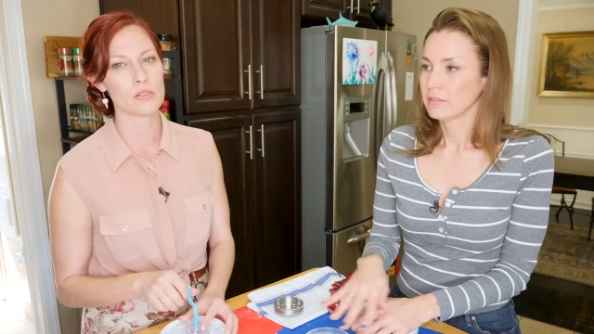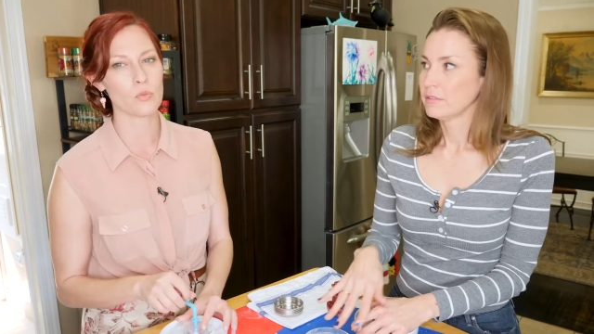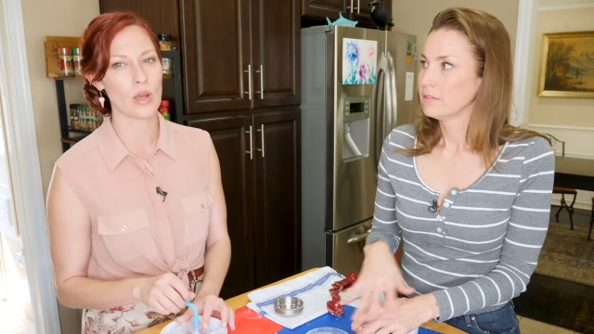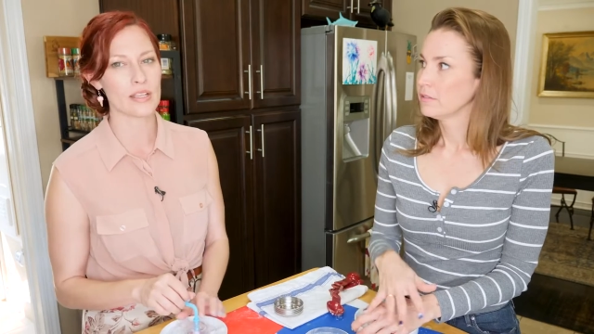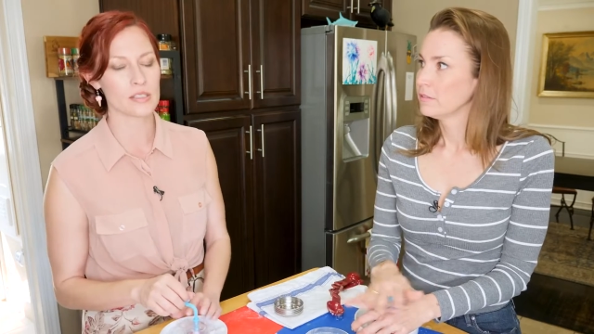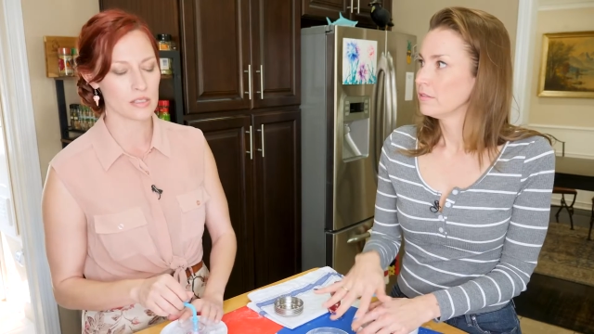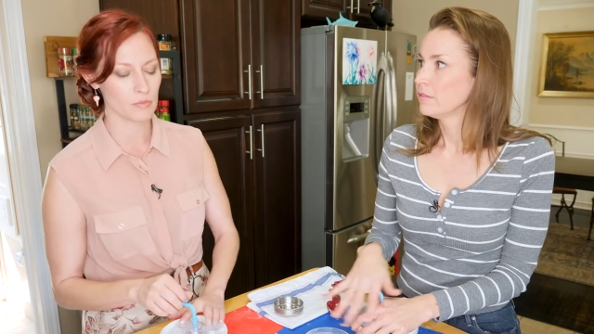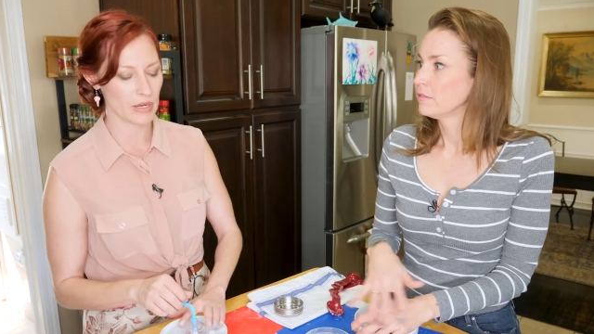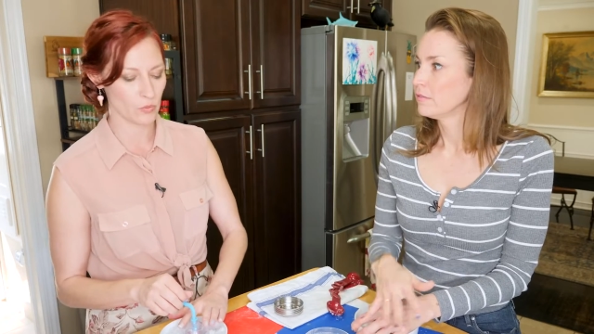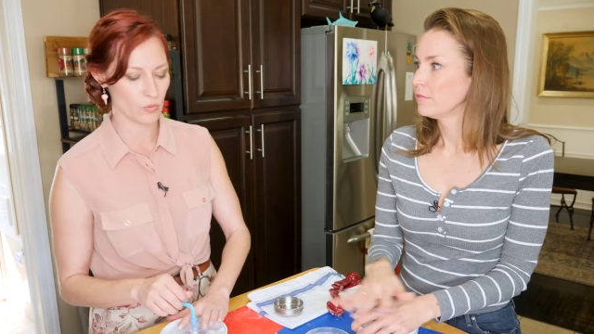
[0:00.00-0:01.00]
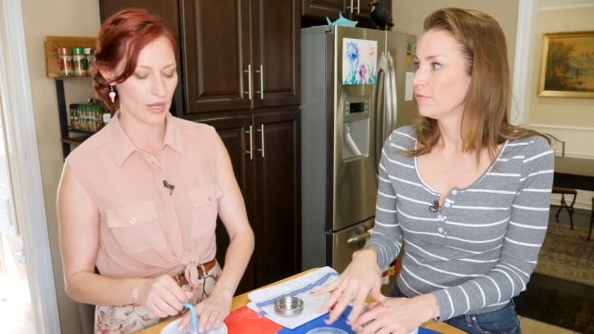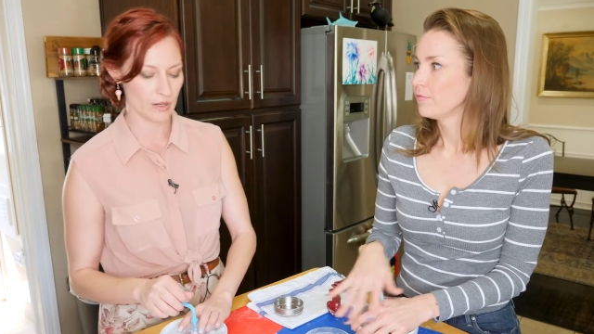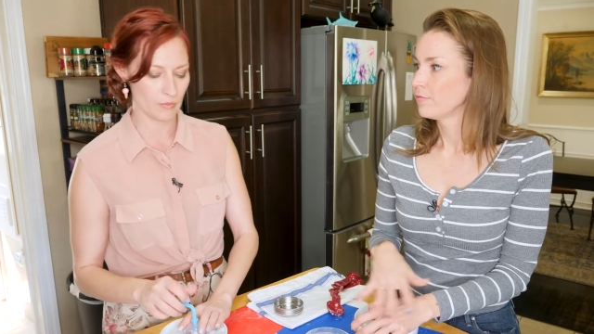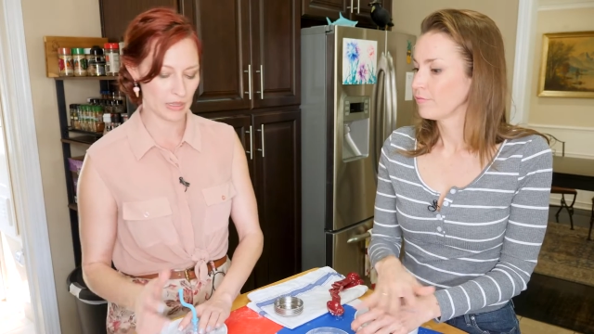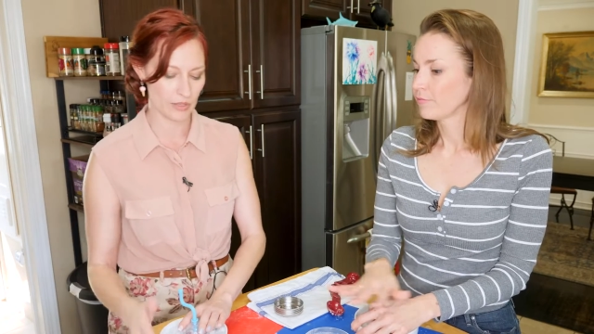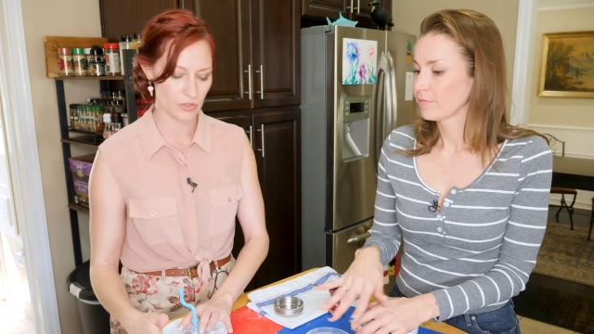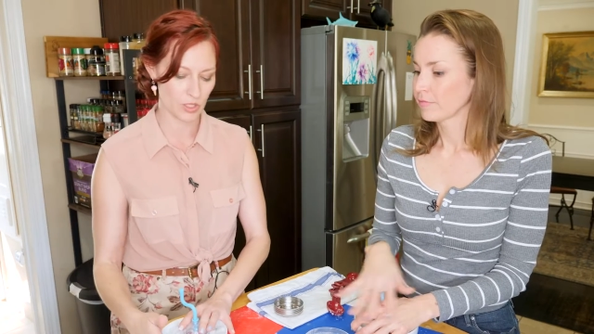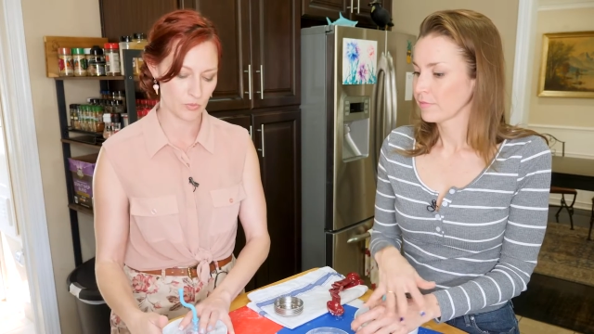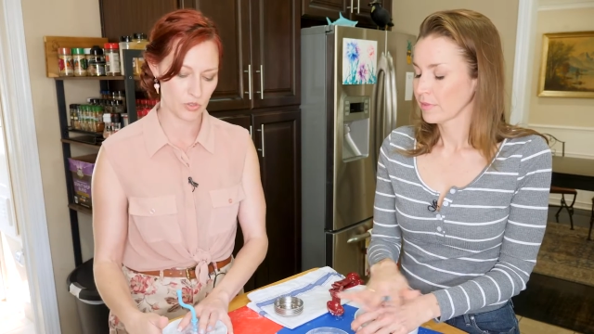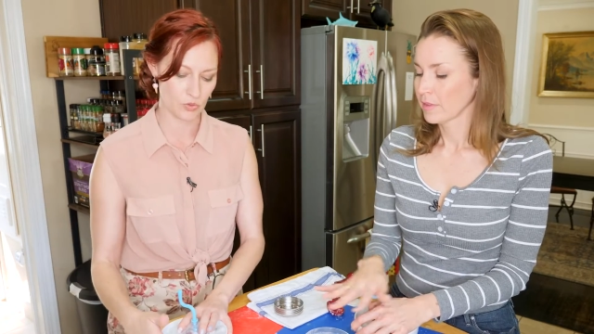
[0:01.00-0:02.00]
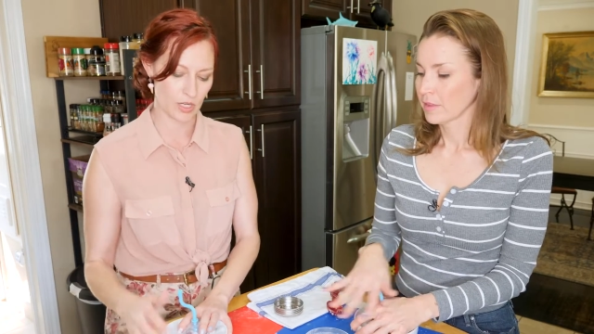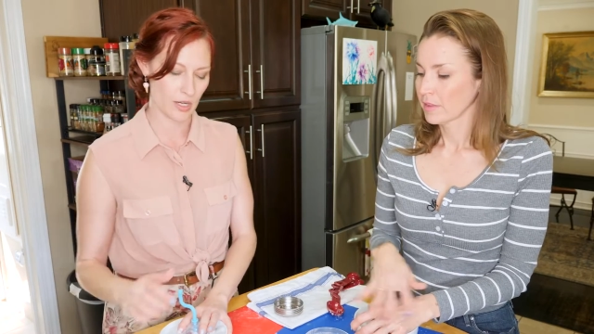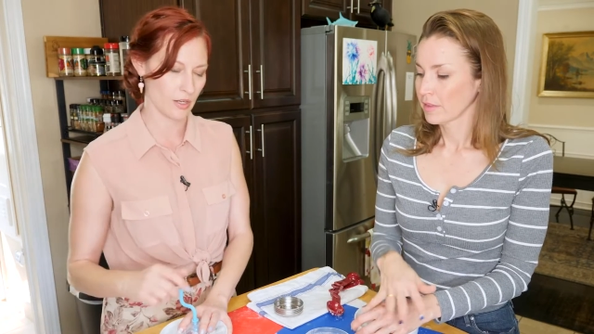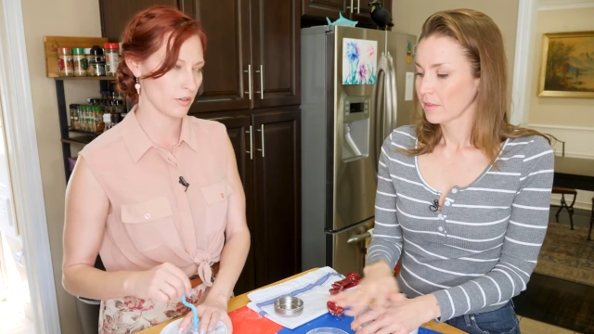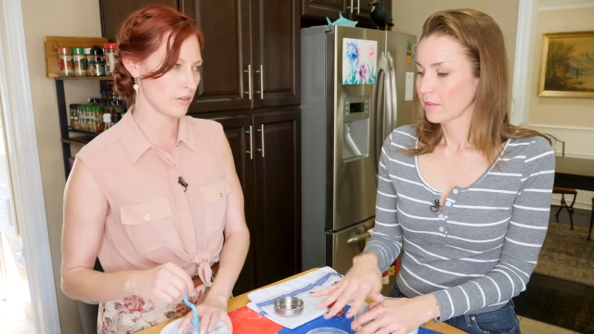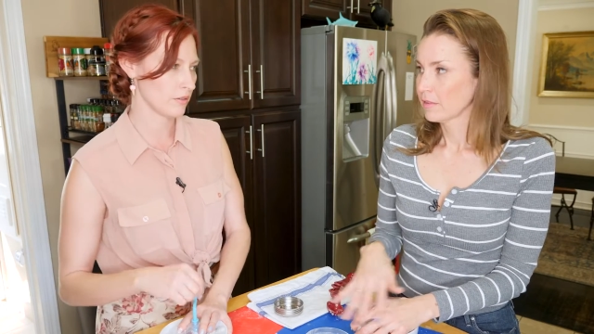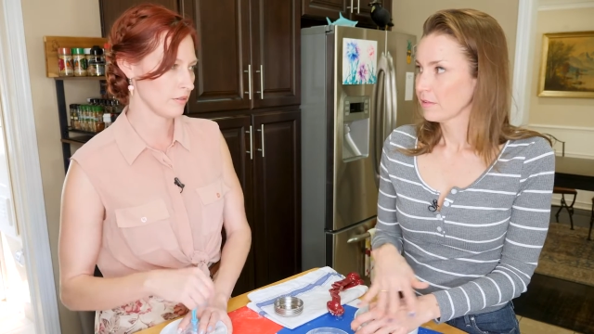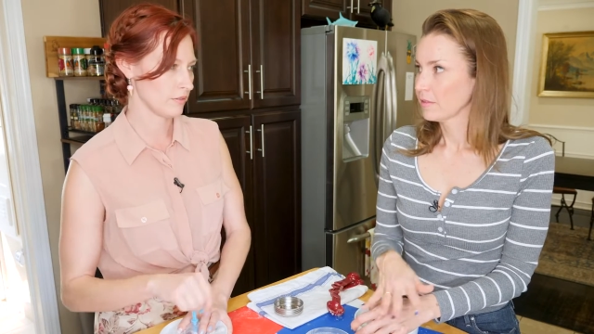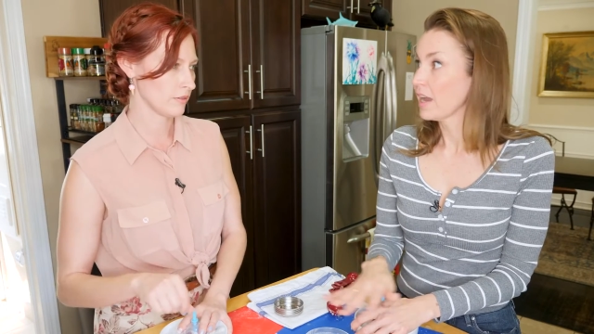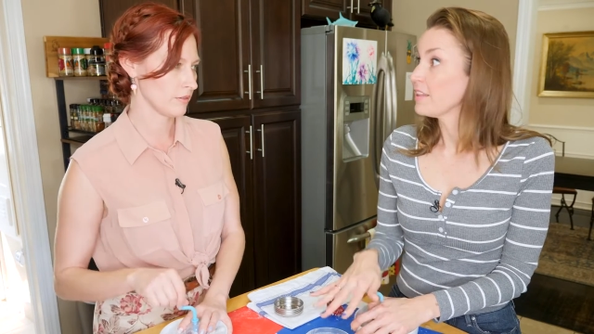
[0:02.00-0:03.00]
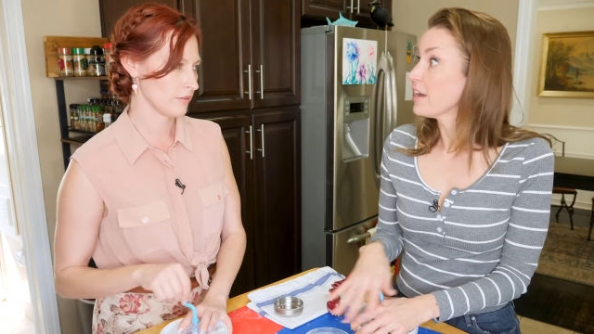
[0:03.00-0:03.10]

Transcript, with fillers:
Speaker 1: Why is my right, my left arm so tired? I,